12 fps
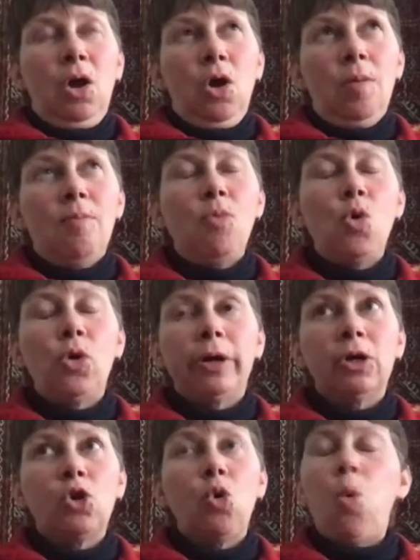
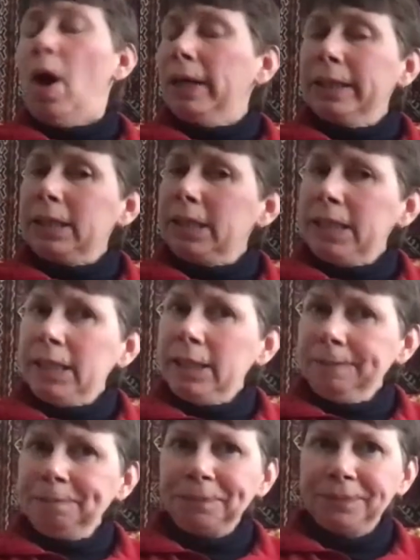more quality
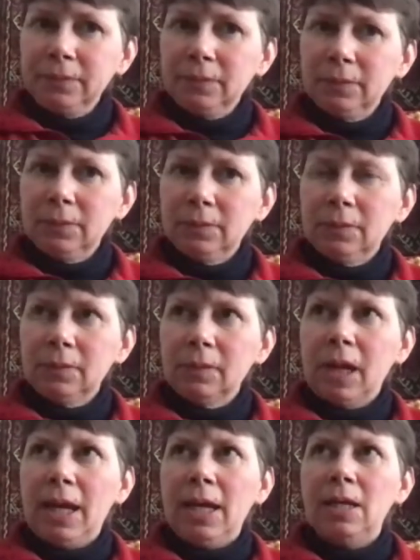
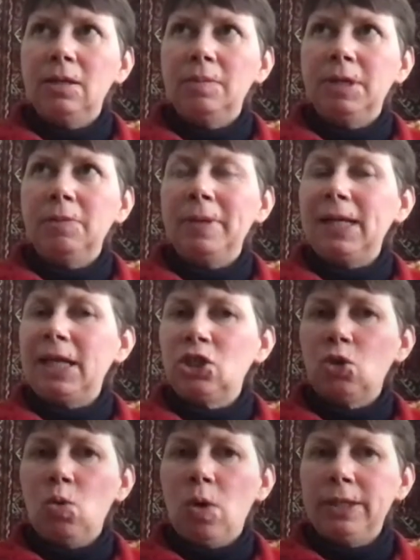and a little bit
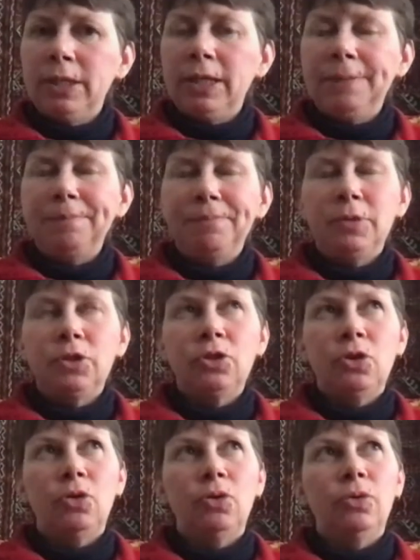less quantity.
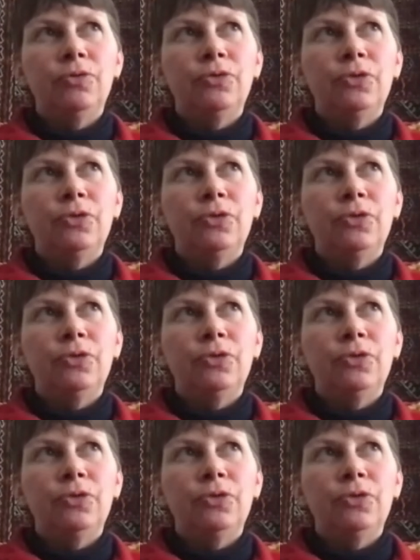So for